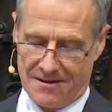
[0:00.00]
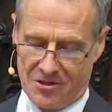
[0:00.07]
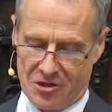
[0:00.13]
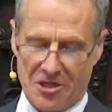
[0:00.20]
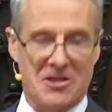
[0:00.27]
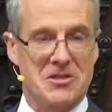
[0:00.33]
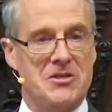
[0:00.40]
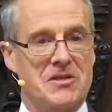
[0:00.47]

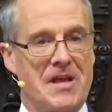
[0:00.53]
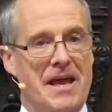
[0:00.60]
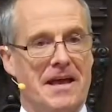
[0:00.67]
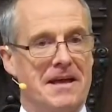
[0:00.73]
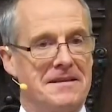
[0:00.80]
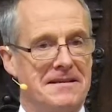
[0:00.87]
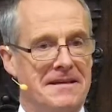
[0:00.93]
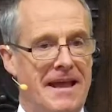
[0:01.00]
just
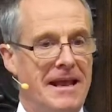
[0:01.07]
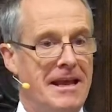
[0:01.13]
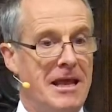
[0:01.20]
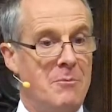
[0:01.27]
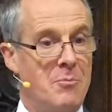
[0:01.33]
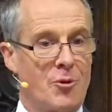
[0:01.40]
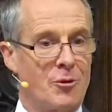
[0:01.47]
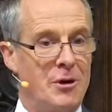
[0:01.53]
as
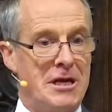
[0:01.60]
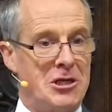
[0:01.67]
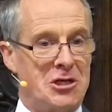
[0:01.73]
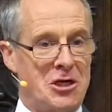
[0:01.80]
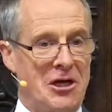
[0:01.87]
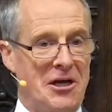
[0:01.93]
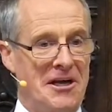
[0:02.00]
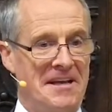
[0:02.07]
any
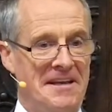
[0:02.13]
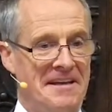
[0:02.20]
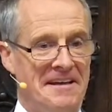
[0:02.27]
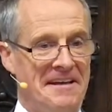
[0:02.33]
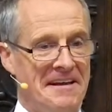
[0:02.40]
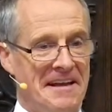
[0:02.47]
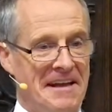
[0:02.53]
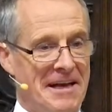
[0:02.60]
preacher
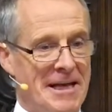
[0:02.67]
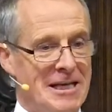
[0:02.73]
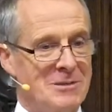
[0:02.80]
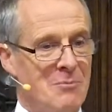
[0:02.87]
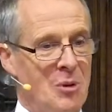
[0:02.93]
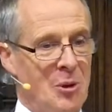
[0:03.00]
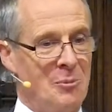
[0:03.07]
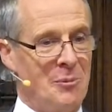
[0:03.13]
in his
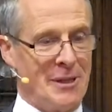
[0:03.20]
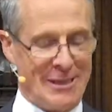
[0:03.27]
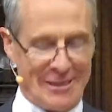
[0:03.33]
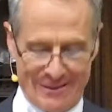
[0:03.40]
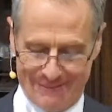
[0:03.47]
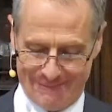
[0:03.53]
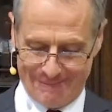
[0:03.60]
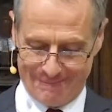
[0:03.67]
pulpit.